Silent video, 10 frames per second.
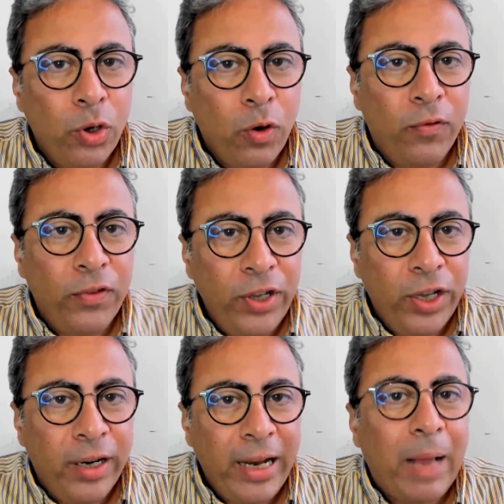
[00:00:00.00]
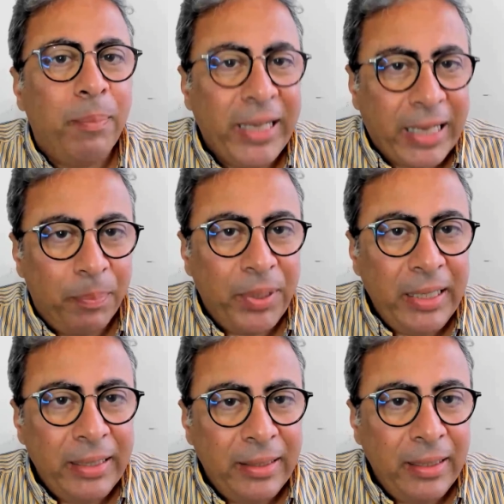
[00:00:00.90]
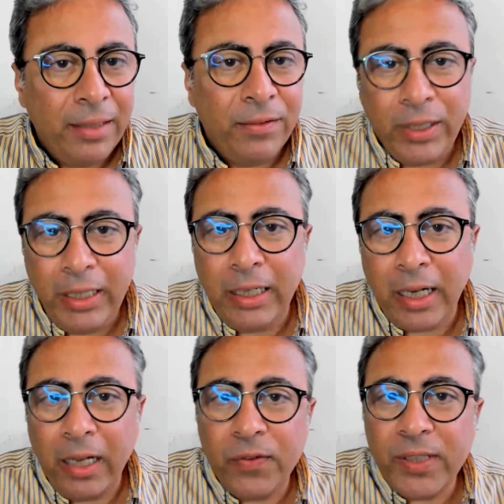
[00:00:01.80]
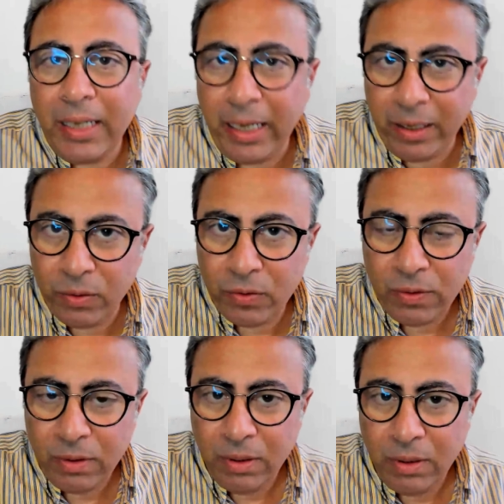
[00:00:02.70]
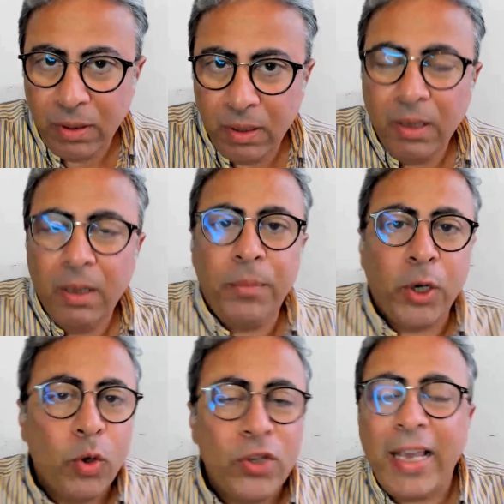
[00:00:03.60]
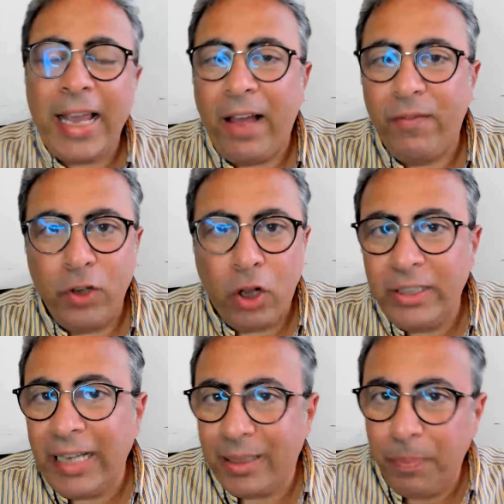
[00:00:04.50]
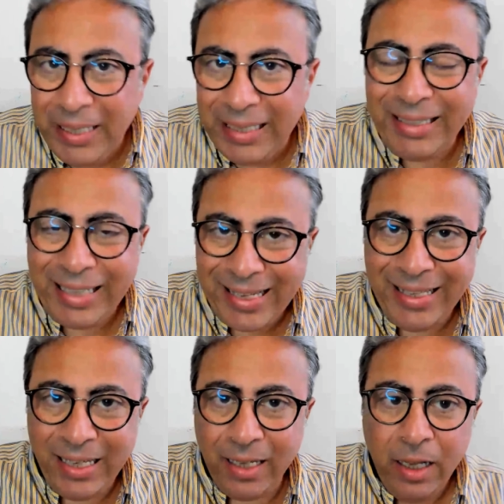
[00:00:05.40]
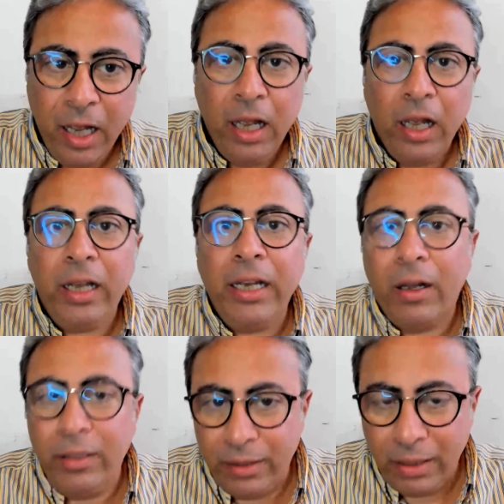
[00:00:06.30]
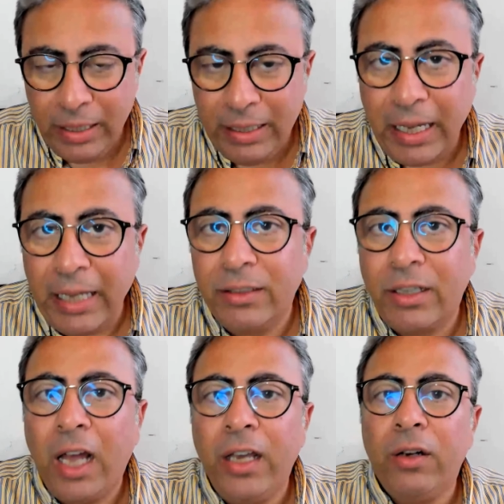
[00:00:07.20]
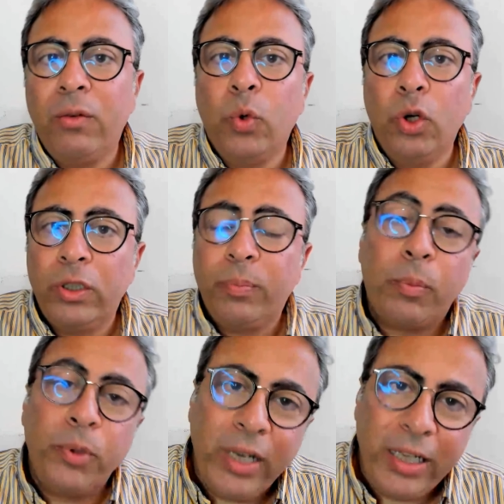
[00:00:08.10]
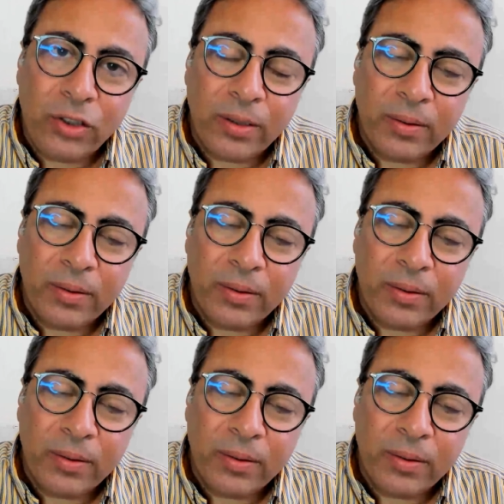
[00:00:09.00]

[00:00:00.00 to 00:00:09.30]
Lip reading: of their applicability in real life scenarios because they have not yet been tested in the entire world population.